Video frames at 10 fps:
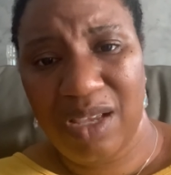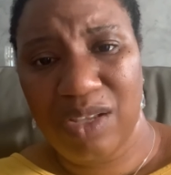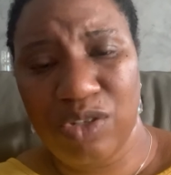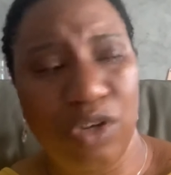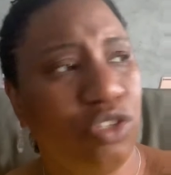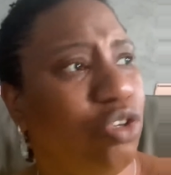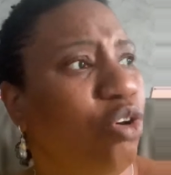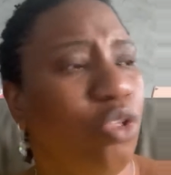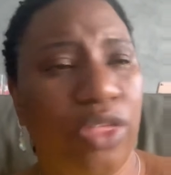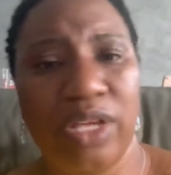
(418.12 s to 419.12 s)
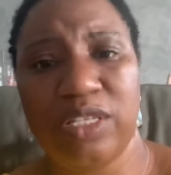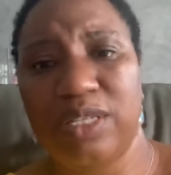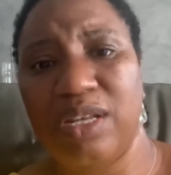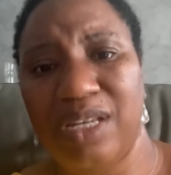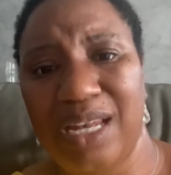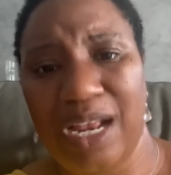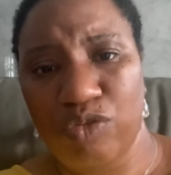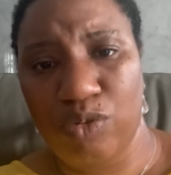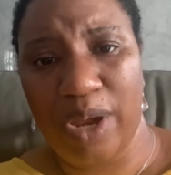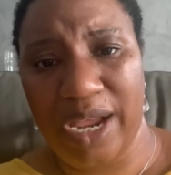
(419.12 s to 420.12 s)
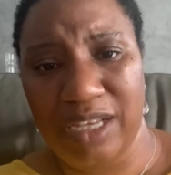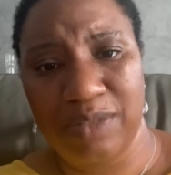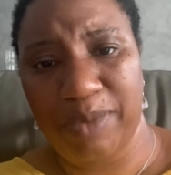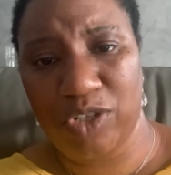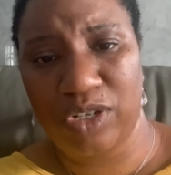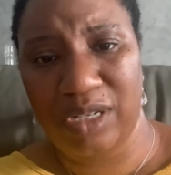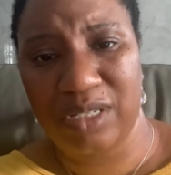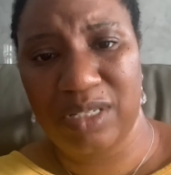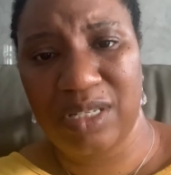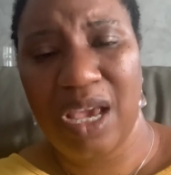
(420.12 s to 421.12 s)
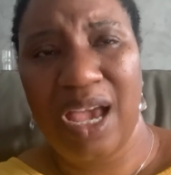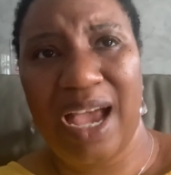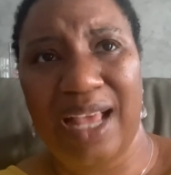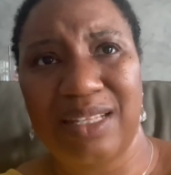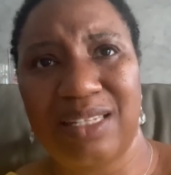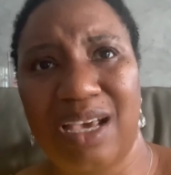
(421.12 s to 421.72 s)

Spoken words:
So do other natural hair specialists. And